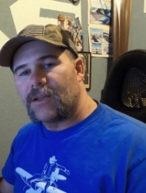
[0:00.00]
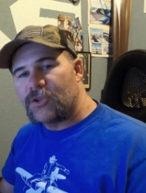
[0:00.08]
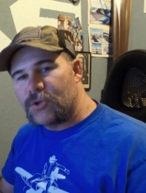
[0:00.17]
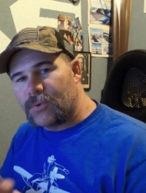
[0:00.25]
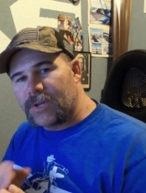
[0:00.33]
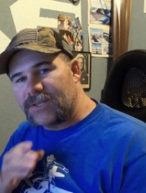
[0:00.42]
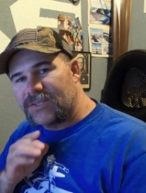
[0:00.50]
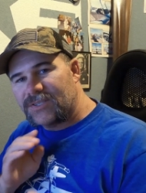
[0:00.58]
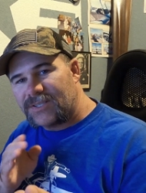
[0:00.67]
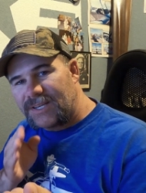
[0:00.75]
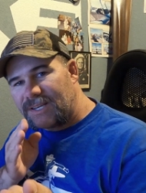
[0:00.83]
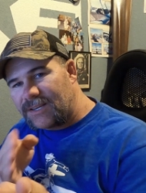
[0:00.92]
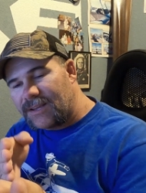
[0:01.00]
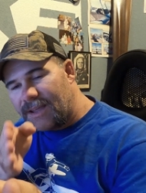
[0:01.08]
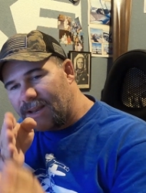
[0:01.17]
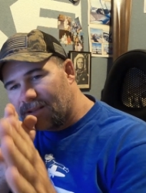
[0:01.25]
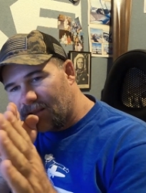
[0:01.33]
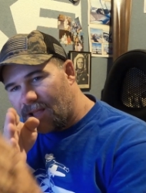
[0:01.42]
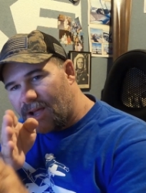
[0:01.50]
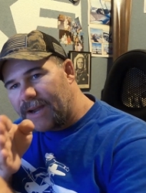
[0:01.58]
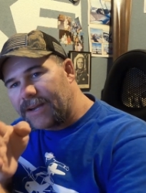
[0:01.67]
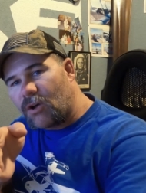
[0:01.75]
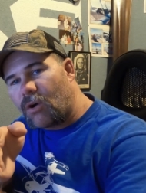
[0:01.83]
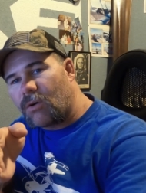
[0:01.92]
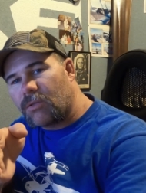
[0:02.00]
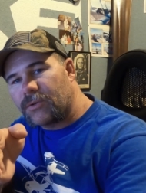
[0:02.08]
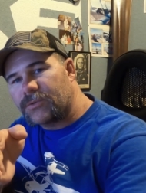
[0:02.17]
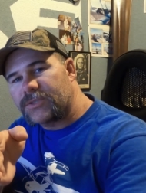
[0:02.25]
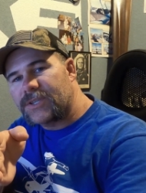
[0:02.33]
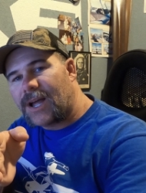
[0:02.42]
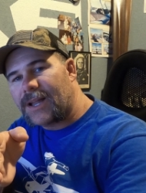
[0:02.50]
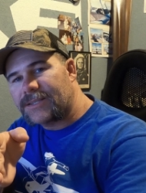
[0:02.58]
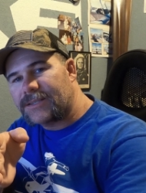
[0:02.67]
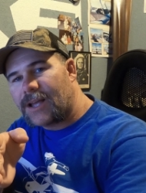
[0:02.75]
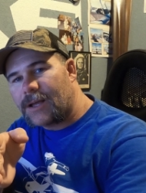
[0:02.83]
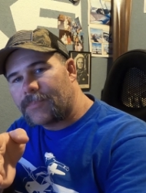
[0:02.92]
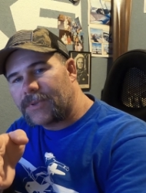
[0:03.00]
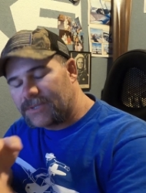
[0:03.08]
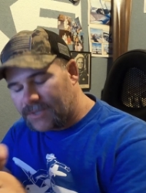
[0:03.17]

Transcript: you can see and line all those dots up